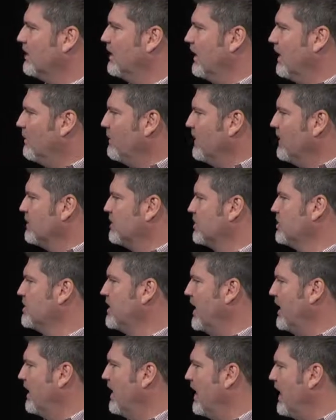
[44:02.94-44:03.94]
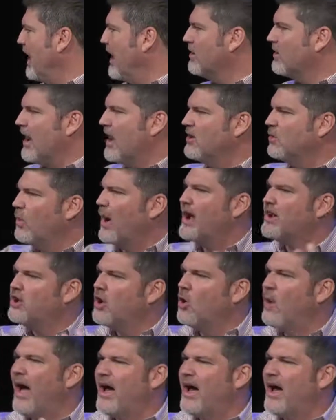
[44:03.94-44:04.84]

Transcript: help me understand? How, how, do, how do I go?